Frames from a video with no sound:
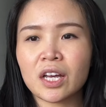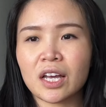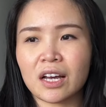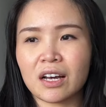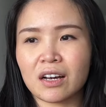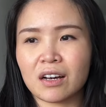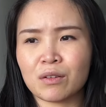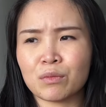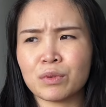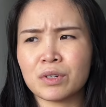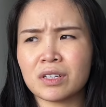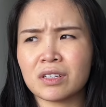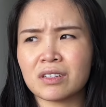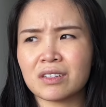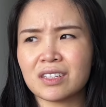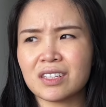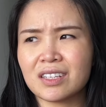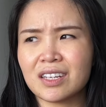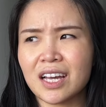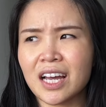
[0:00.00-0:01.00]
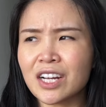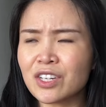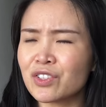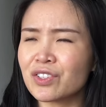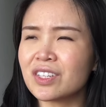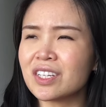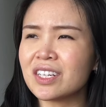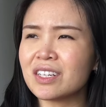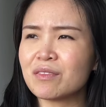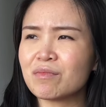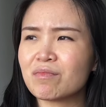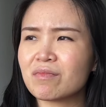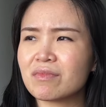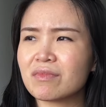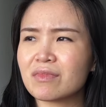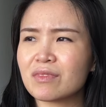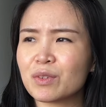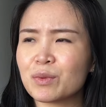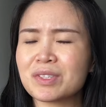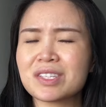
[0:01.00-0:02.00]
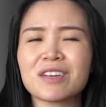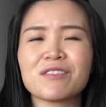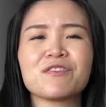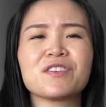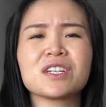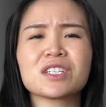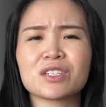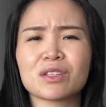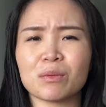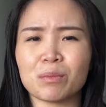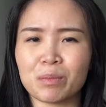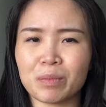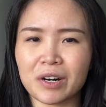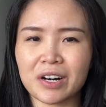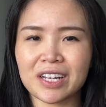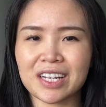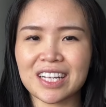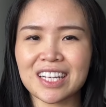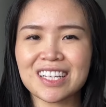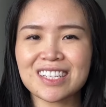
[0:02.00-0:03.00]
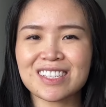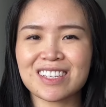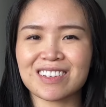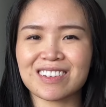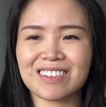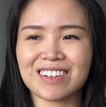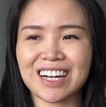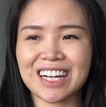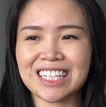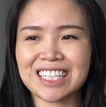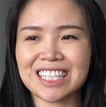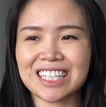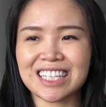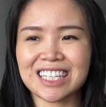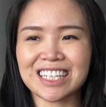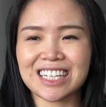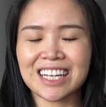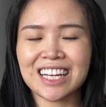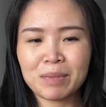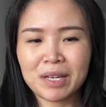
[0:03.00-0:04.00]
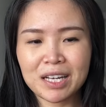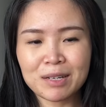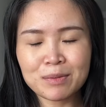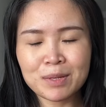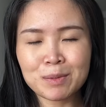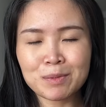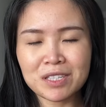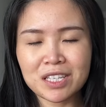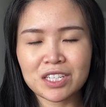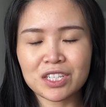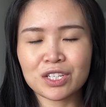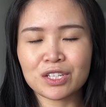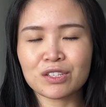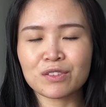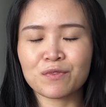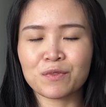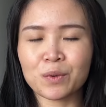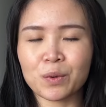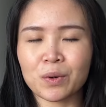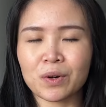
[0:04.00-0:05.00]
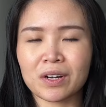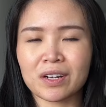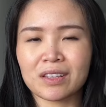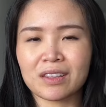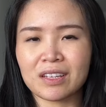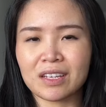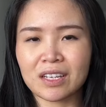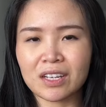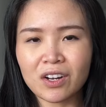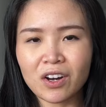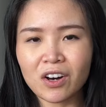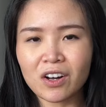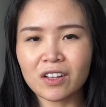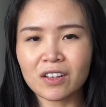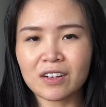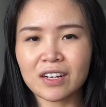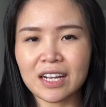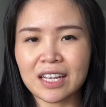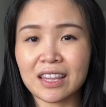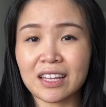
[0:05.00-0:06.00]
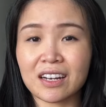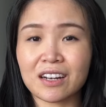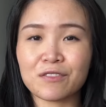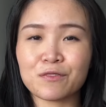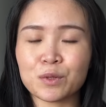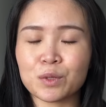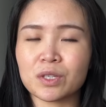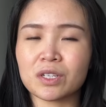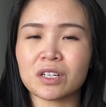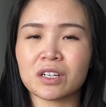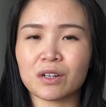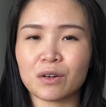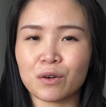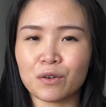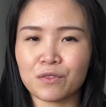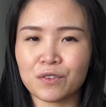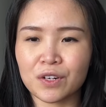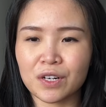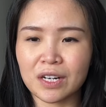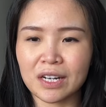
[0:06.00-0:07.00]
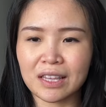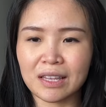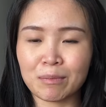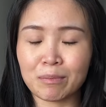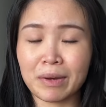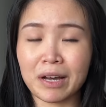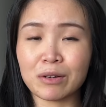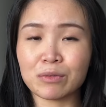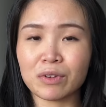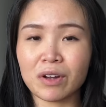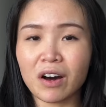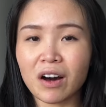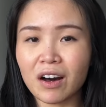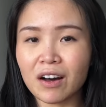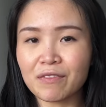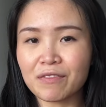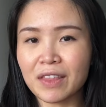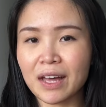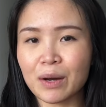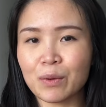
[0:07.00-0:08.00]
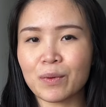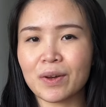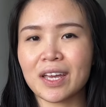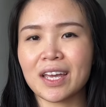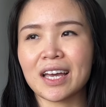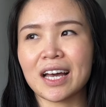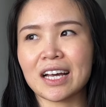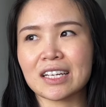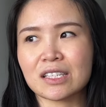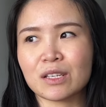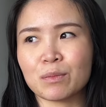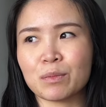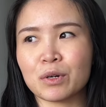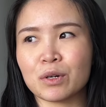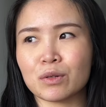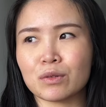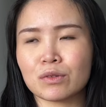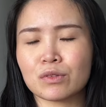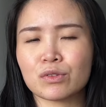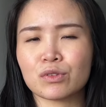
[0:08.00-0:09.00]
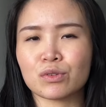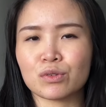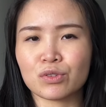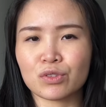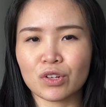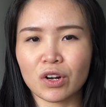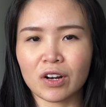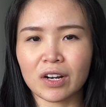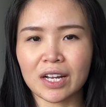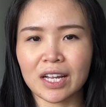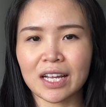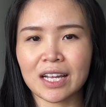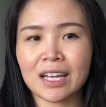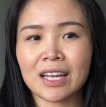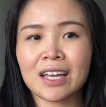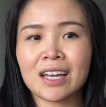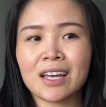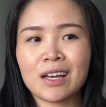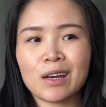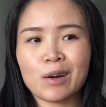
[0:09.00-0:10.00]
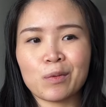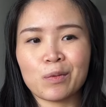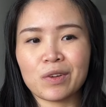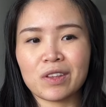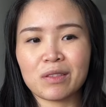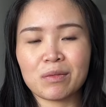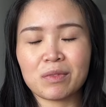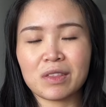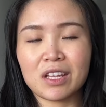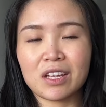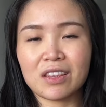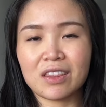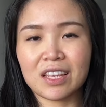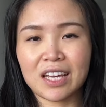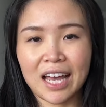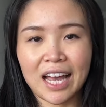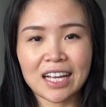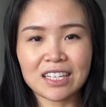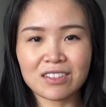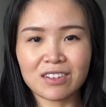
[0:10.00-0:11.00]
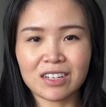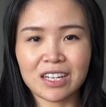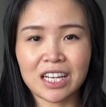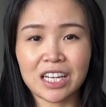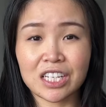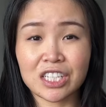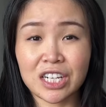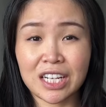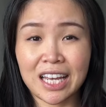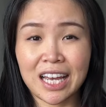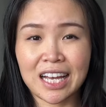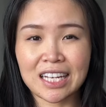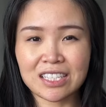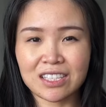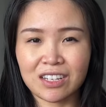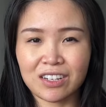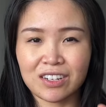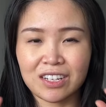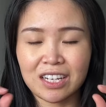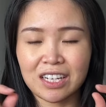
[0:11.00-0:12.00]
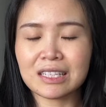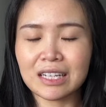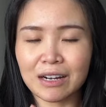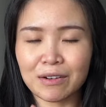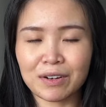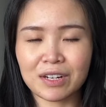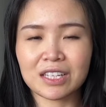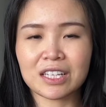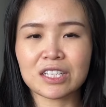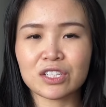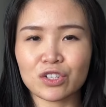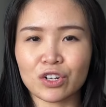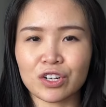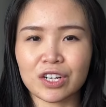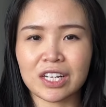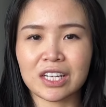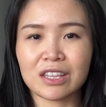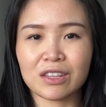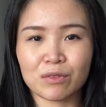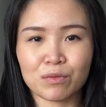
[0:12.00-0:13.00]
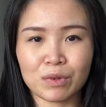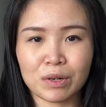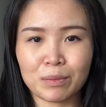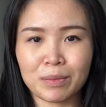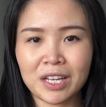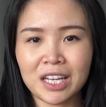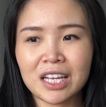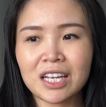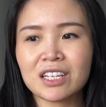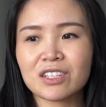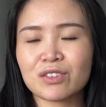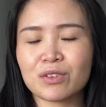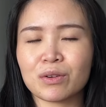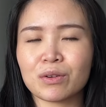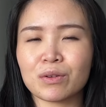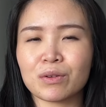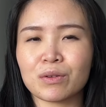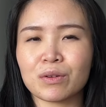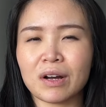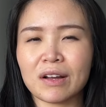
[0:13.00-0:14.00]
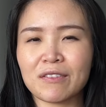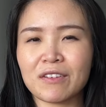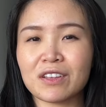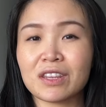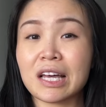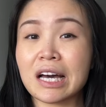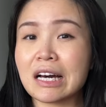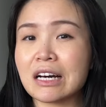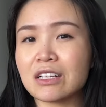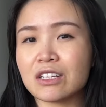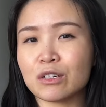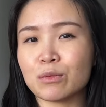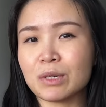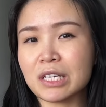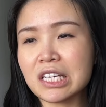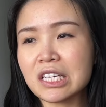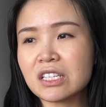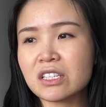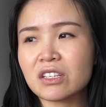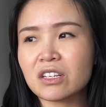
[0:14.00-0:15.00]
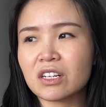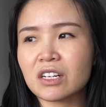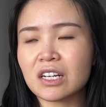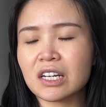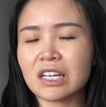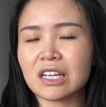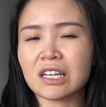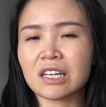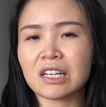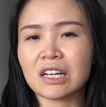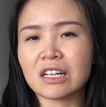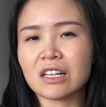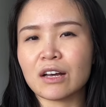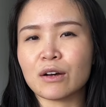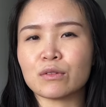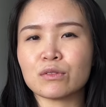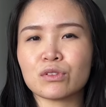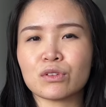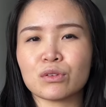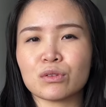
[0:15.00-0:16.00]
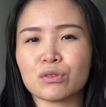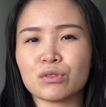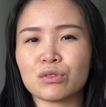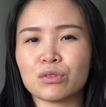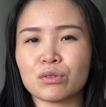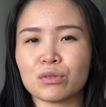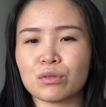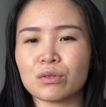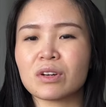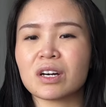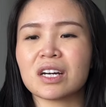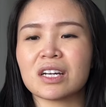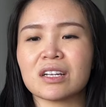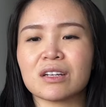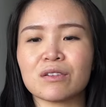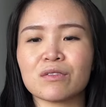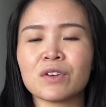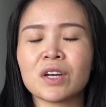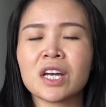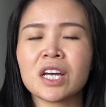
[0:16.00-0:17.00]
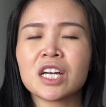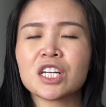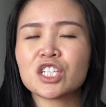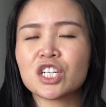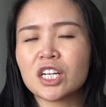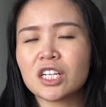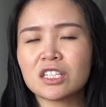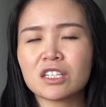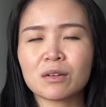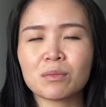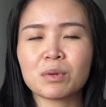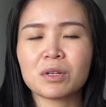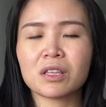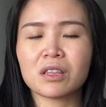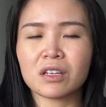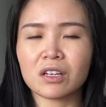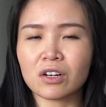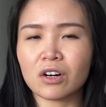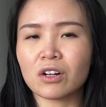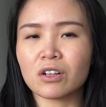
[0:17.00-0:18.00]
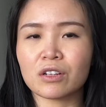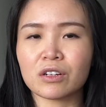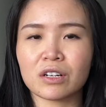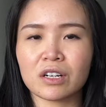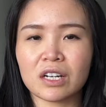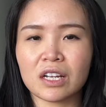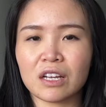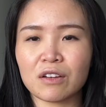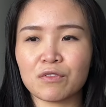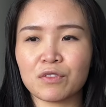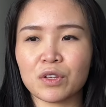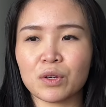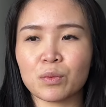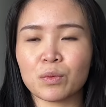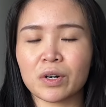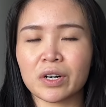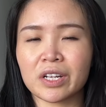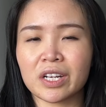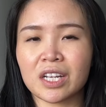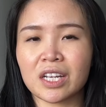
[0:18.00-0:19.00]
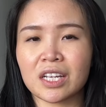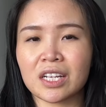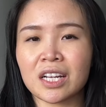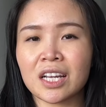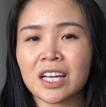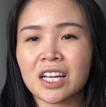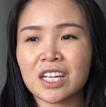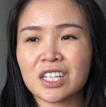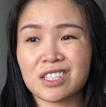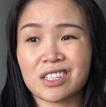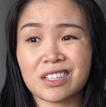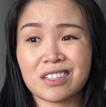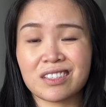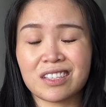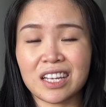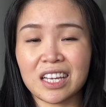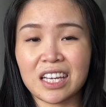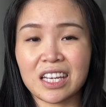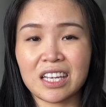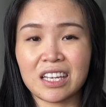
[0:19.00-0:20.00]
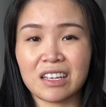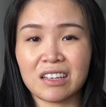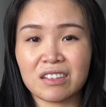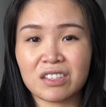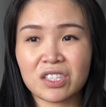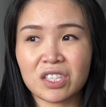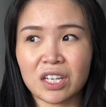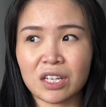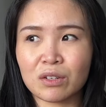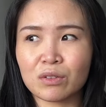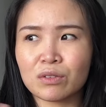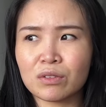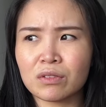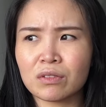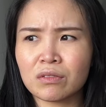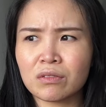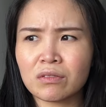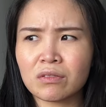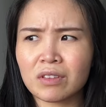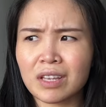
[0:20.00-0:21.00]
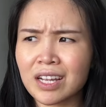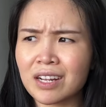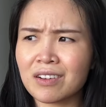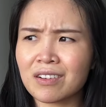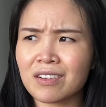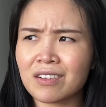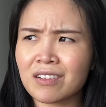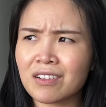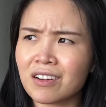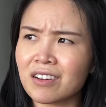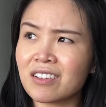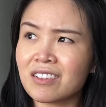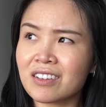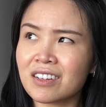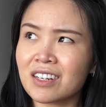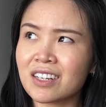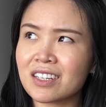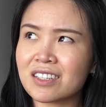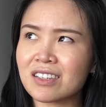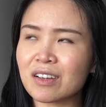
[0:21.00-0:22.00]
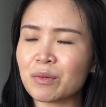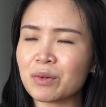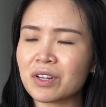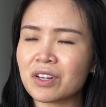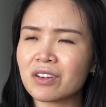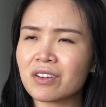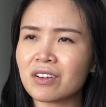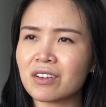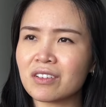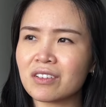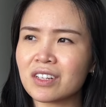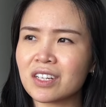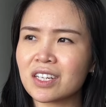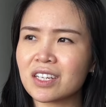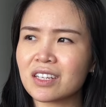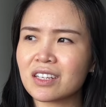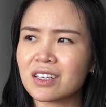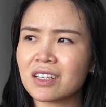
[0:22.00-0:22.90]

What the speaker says: Well, actually, once I finished the body, so I did pick up some stitches for the collar and then I folded it over and then bound off that way, as opposed to starting with the cast on edge and casting on directly starting the ribbing. So I found that a little bit easier. It allows you to kind of change up the collar if you wanted just a single layer collar. Is that what you call it?